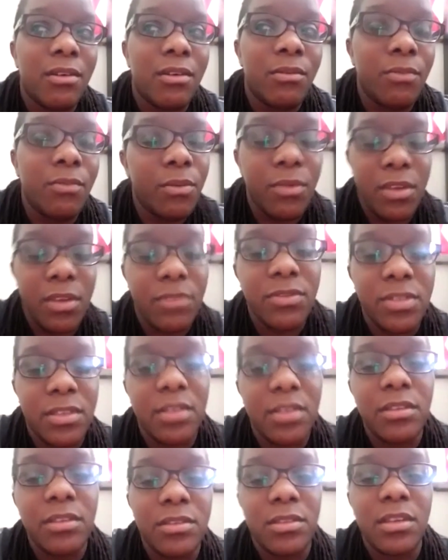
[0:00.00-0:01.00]
we would have
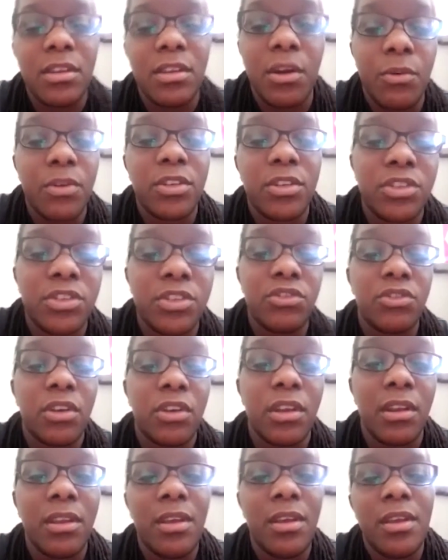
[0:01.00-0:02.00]
still seen our
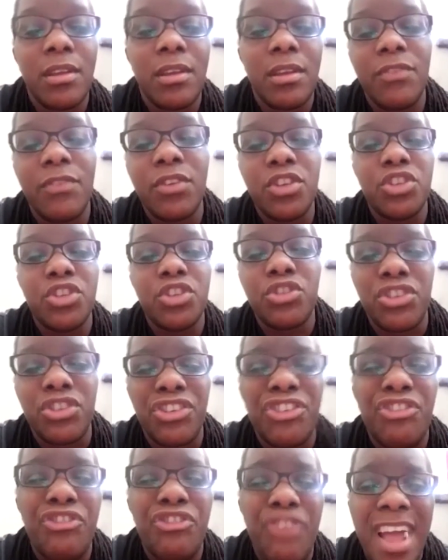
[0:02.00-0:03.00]
children, not even children,
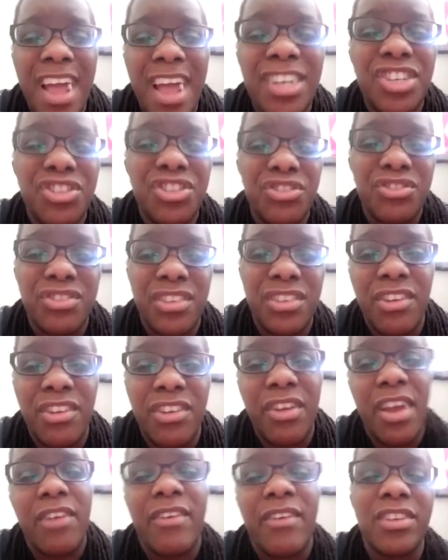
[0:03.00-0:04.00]
our grandchildren and
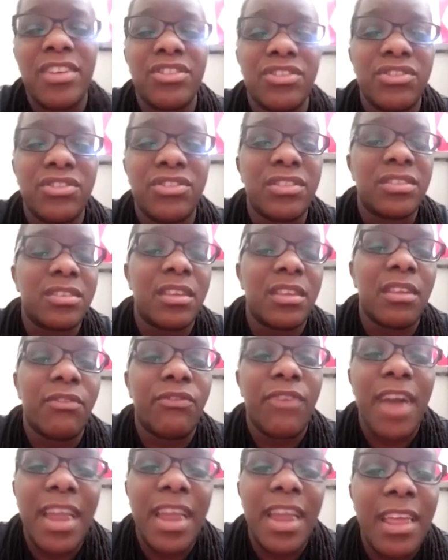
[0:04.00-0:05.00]
great-grandchildren still
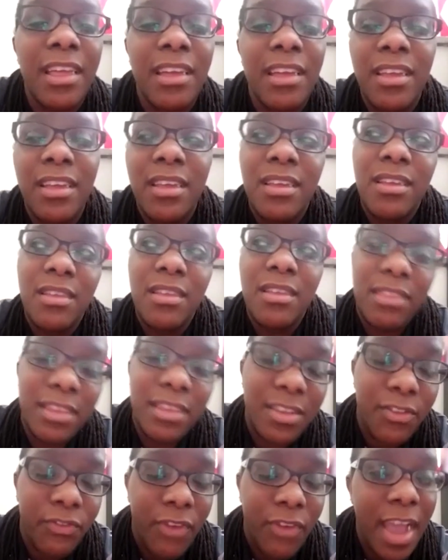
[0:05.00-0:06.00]
fighting
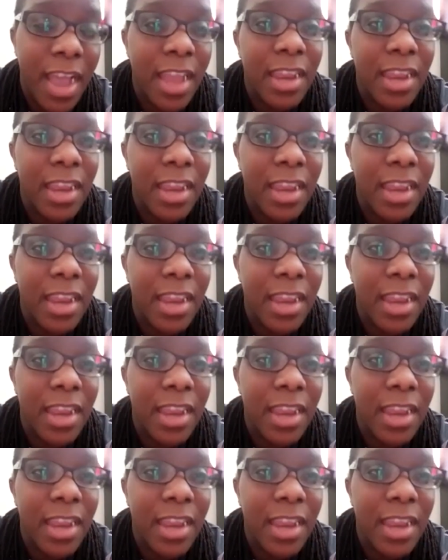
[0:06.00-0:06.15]
this fight.